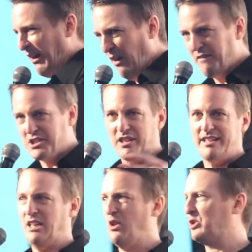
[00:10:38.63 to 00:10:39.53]
and all of a
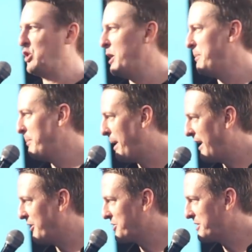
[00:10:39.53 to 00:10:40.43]
sudden I lost all my
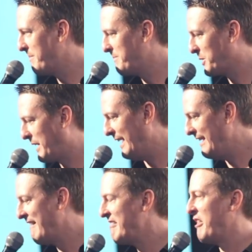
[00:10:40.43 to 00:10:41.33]
buyers,
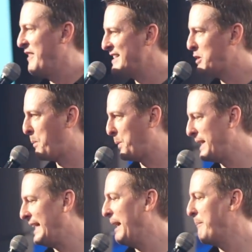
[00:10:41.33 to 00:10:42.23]
okay? That's a
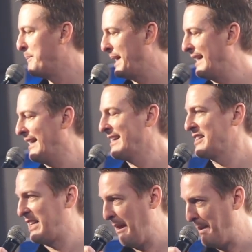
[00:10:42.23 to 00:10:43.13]
pretty big
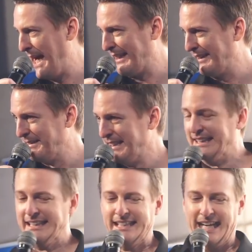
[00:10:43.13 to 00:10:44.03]
setback.
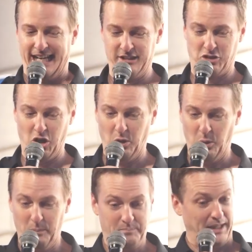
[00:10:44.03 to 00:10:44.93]
And
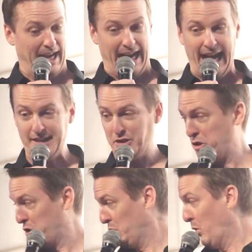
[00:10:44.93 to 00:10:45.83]
so I had
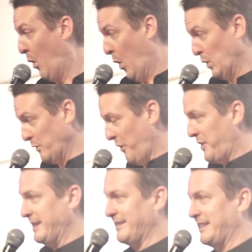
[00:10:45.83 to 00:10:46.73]
to do all the
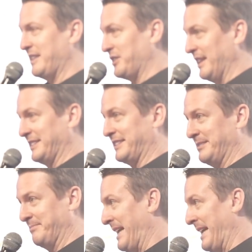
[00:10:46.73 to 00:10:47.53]
things on this list.